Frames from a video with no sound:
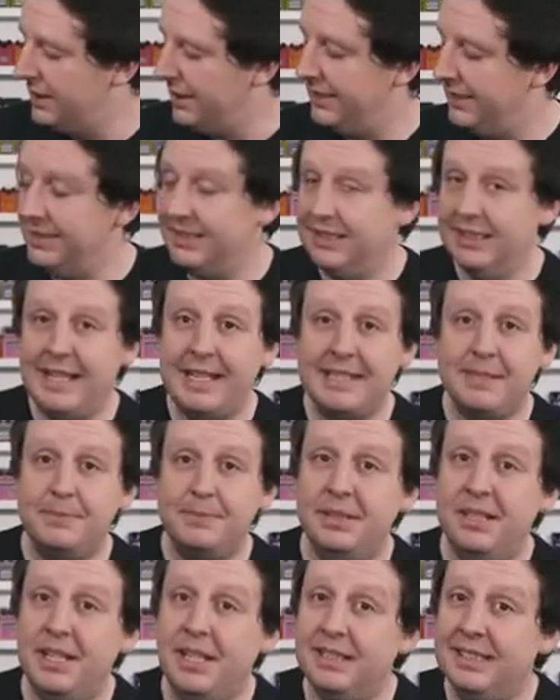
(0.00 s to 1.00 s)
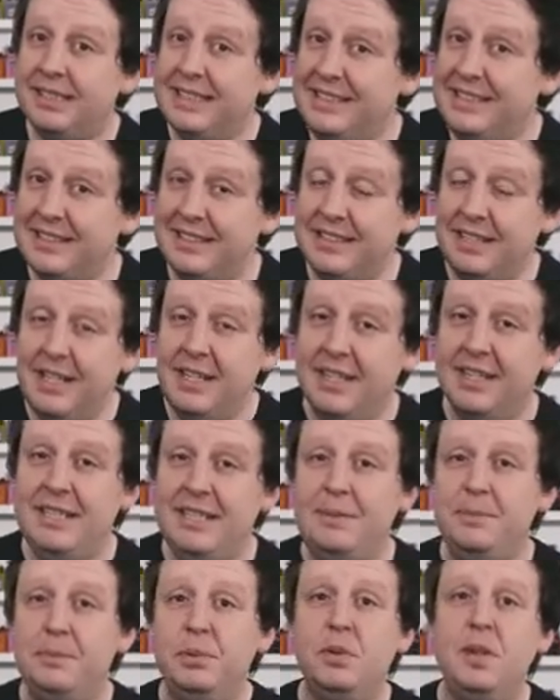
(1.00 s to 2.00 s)
And then last but not least,
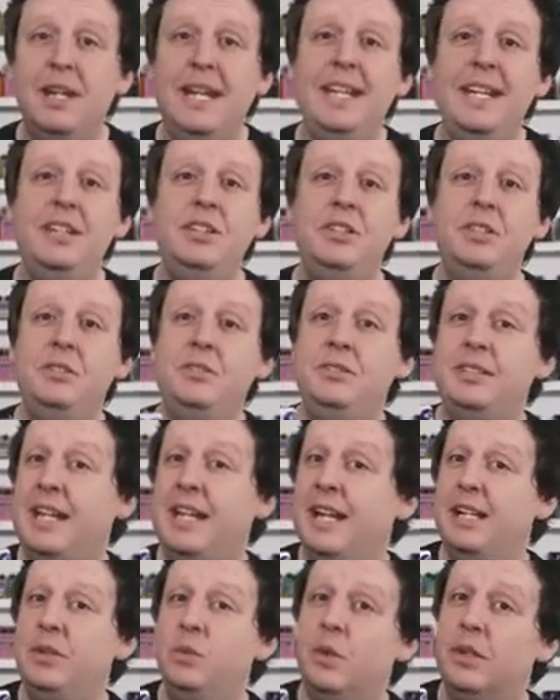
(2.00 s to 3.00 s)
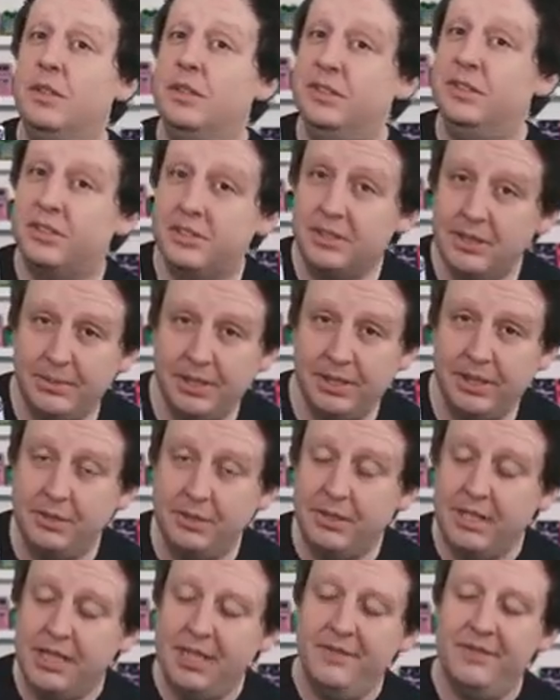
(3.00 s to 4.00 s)
the brand new Tidewater Tremolo.